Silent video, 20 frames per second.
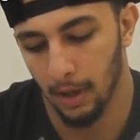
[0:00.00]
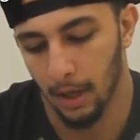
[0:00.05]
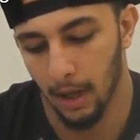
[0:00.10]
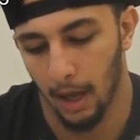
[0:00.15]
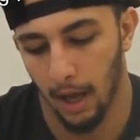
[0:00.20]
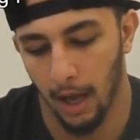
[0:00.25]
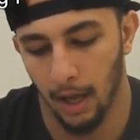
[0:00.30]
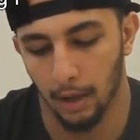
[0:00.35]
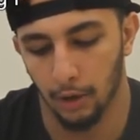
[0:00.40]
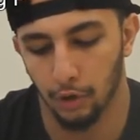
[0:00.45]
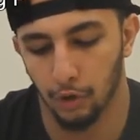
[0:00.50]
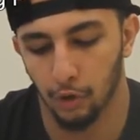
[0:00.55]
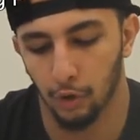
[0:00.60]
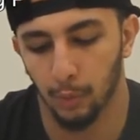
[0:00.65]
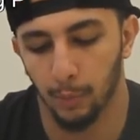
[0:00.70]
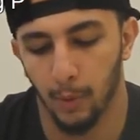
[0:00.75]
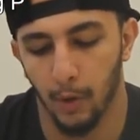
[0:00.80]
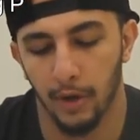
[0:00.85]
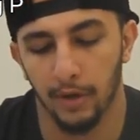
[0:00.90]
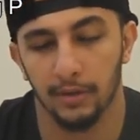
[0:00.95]
and
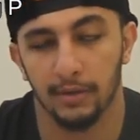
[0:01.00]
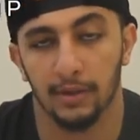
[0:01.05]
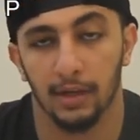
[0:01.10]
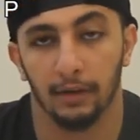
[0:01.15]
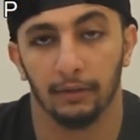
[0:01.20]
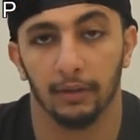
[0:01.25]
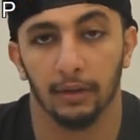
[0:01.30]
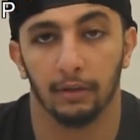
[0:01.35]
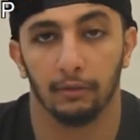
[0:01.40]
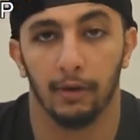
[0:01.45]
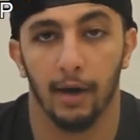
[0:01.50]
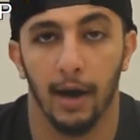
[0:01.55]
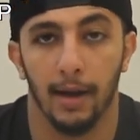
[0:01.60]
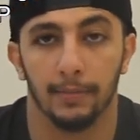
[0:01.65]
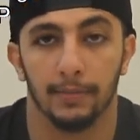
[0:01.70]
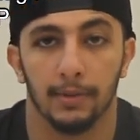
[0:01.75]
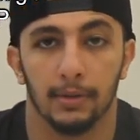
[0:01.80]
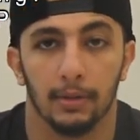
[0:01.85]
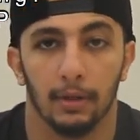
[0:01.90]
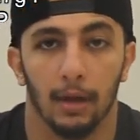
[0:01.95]
2.7
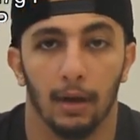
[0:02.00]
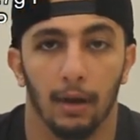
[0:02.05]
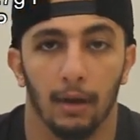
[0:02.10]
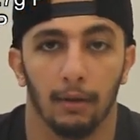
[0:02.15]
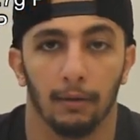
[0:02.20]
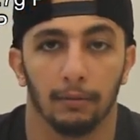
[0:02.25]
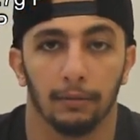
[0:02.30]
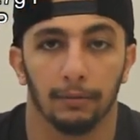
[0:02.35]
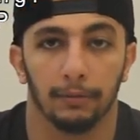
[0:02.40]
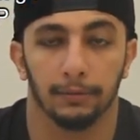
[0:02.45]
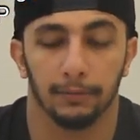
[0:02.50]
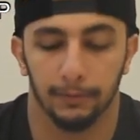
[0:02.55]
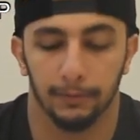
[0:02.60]
grams of